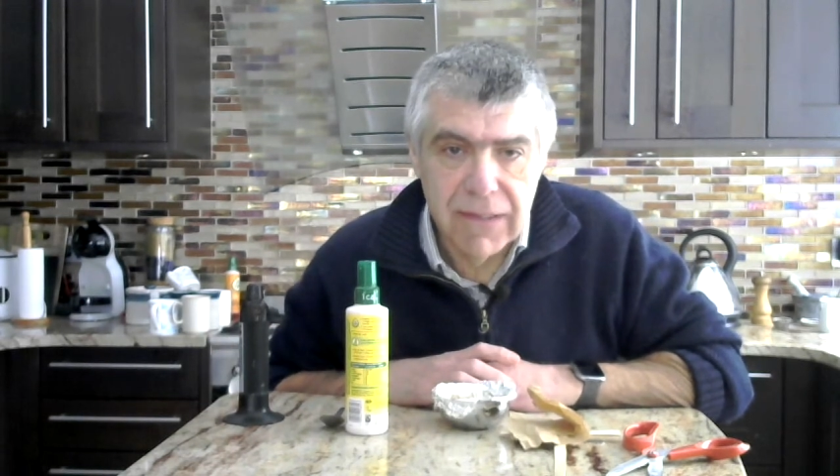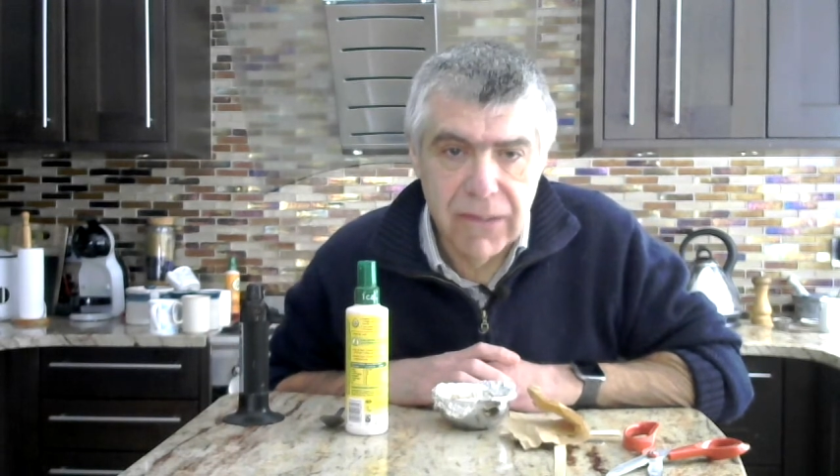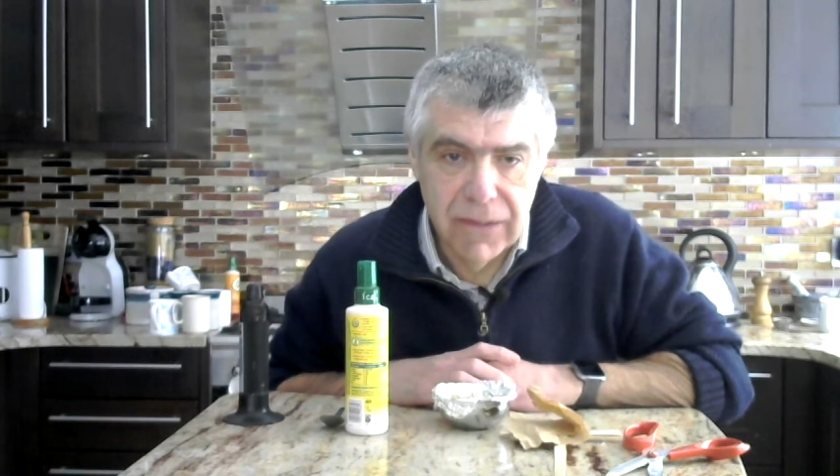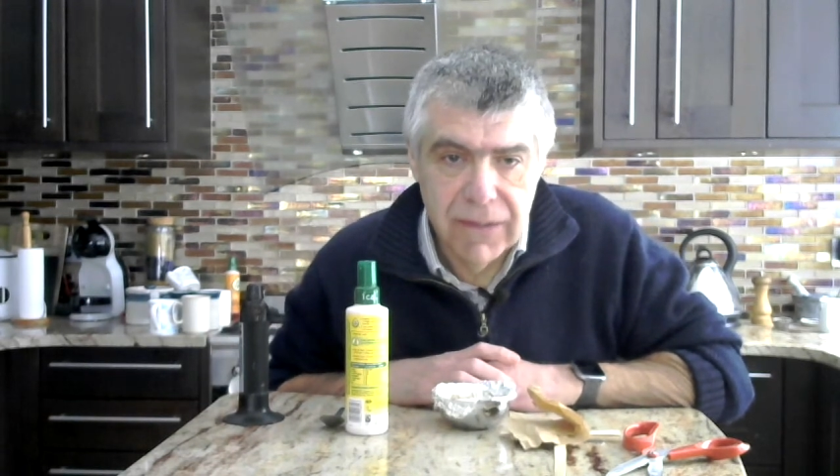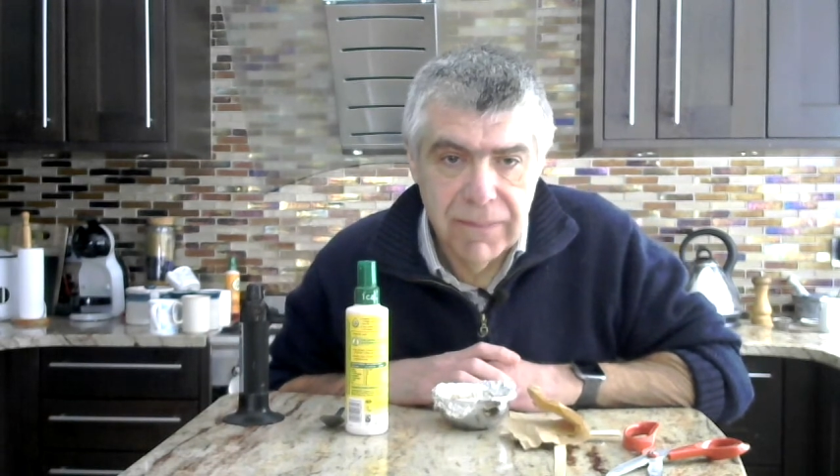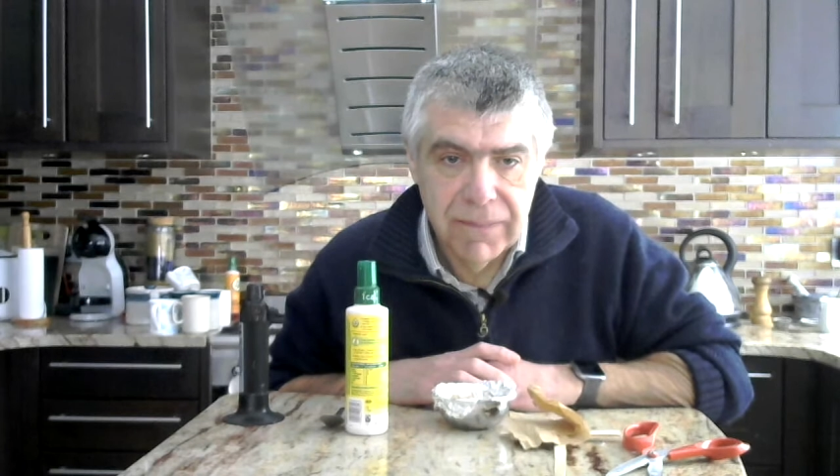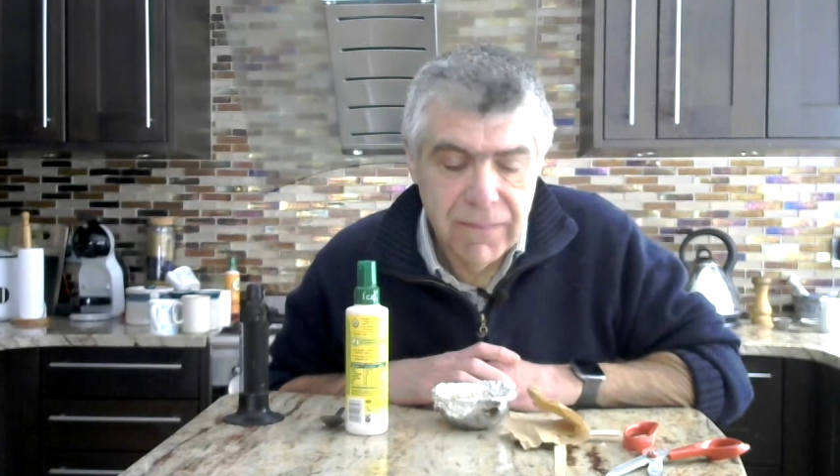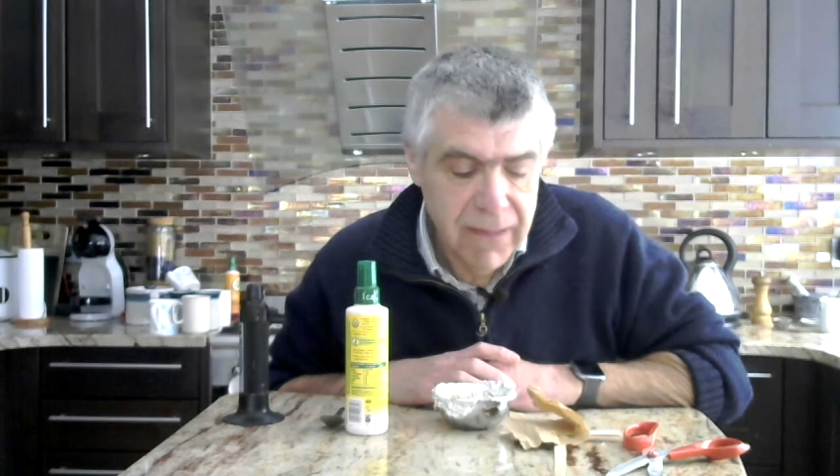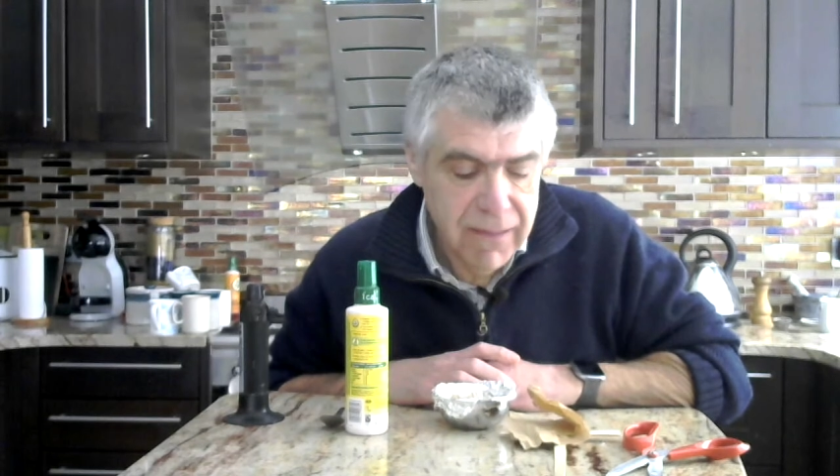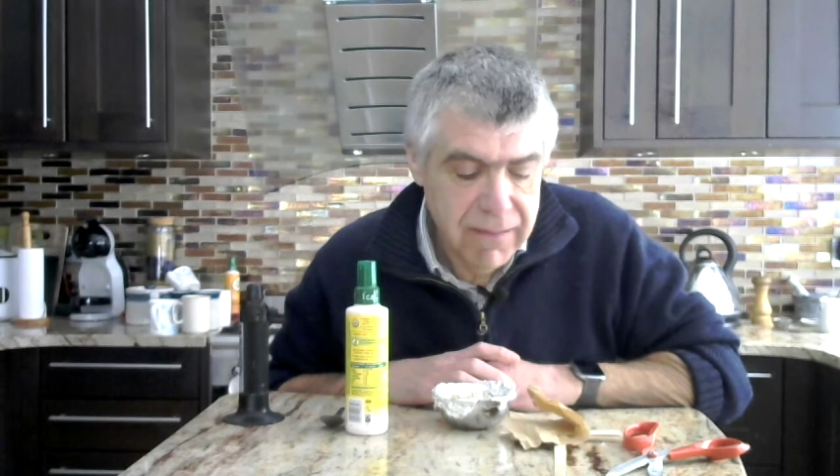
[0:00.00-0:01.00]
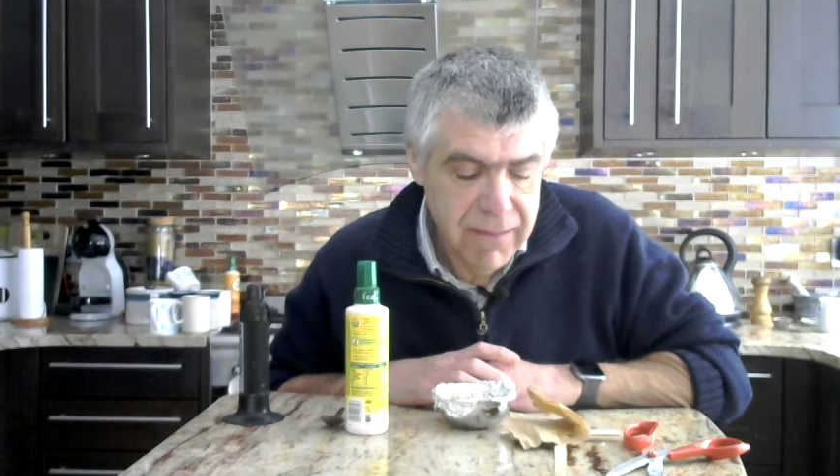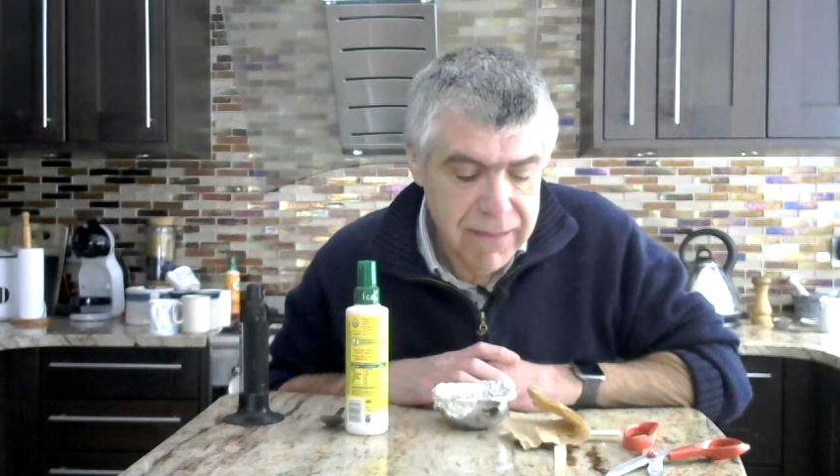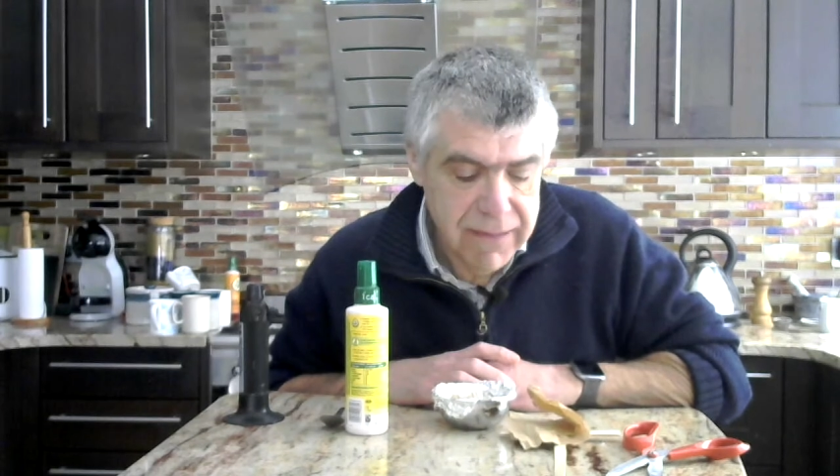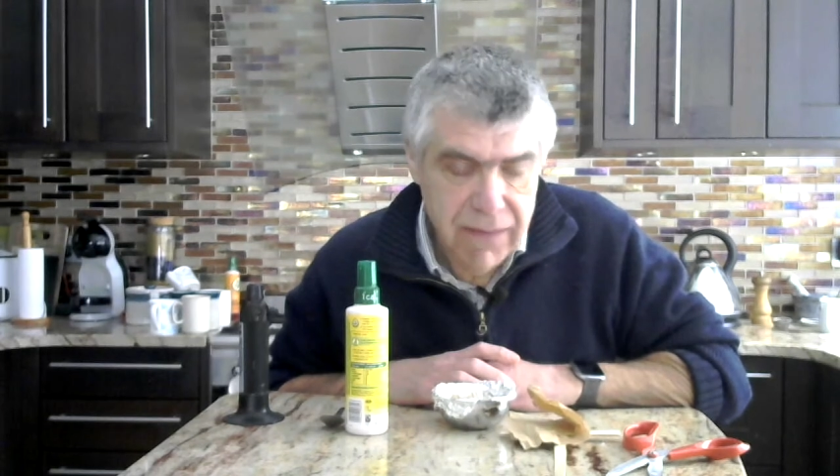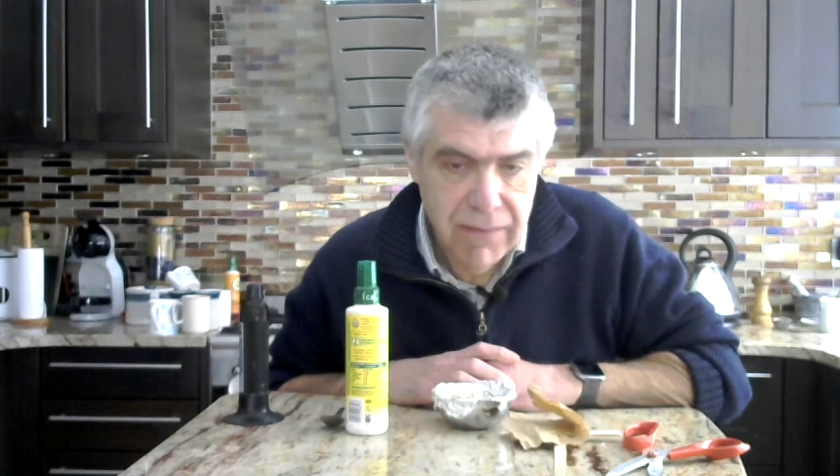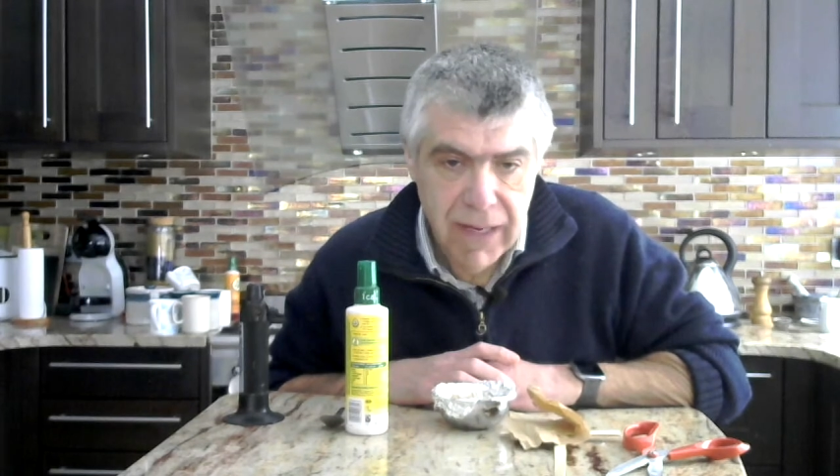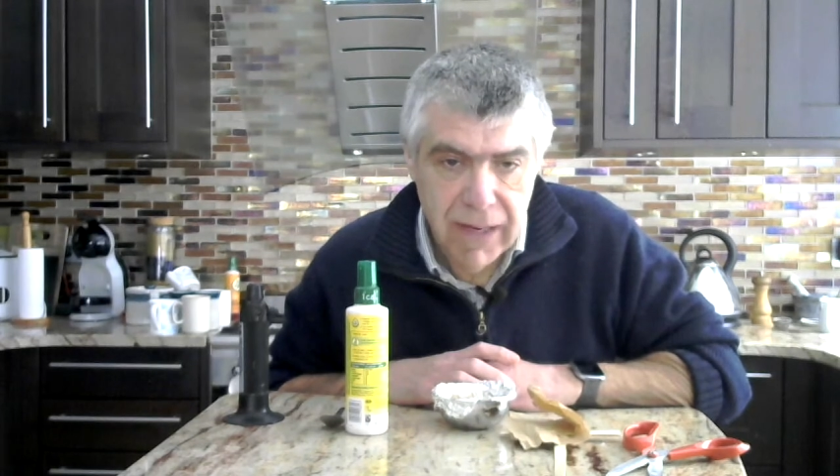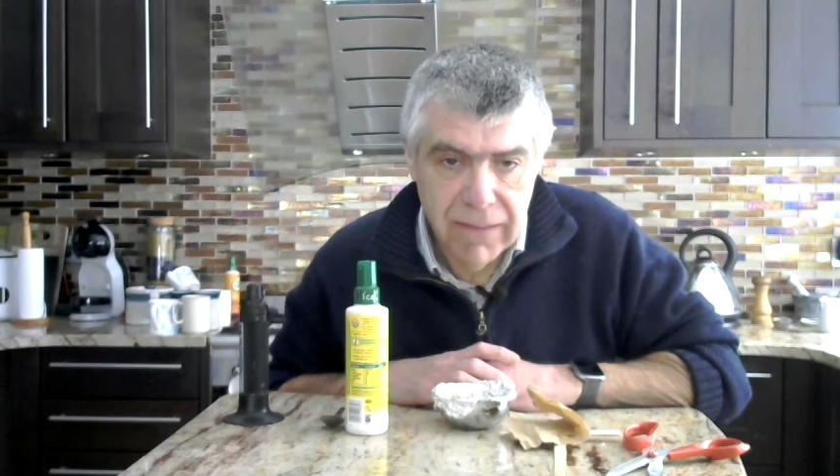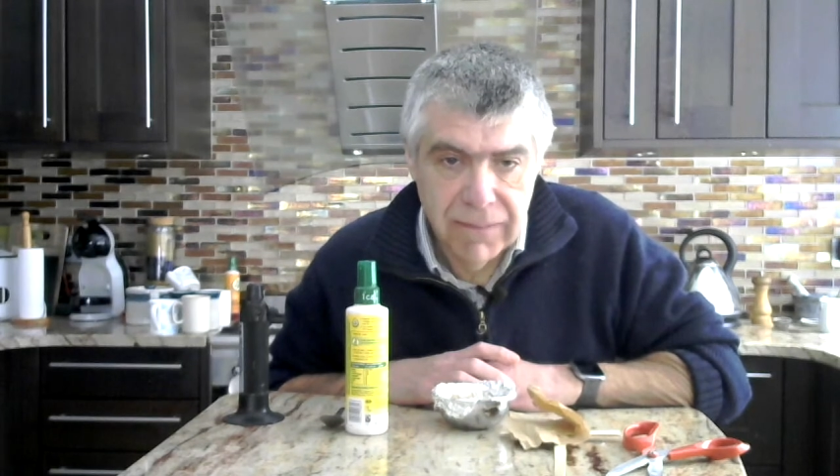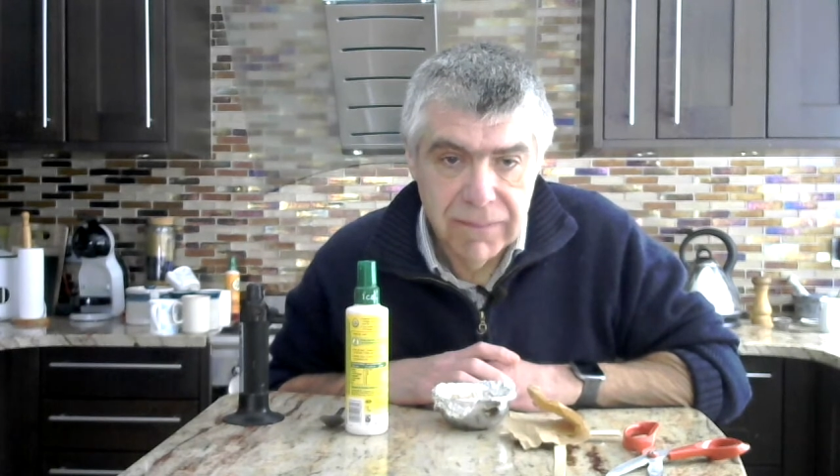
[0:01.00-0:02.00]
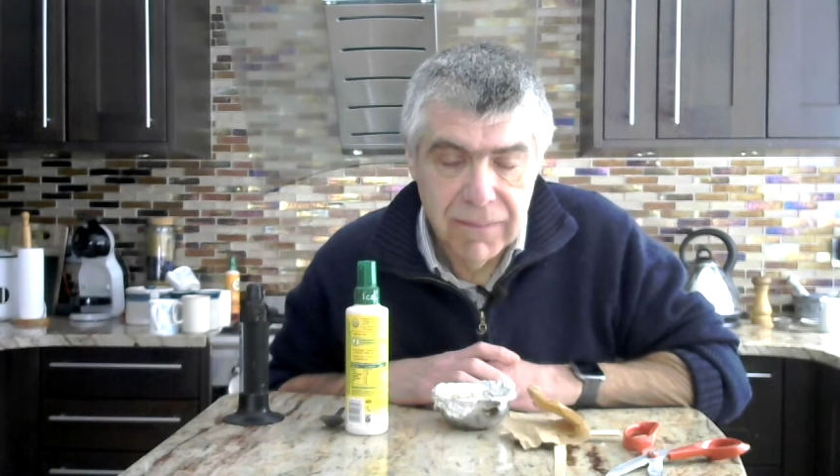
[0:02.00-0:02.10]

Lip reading: good. Right, so here we go.